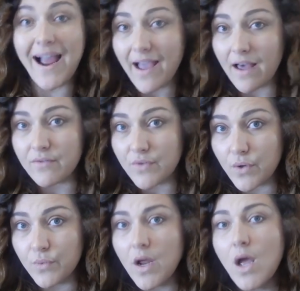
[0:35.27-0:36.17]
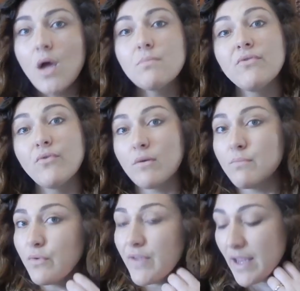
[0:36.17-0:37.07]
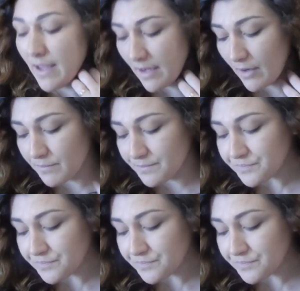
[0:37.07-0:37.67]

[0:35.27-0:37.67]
I had have known before moving here.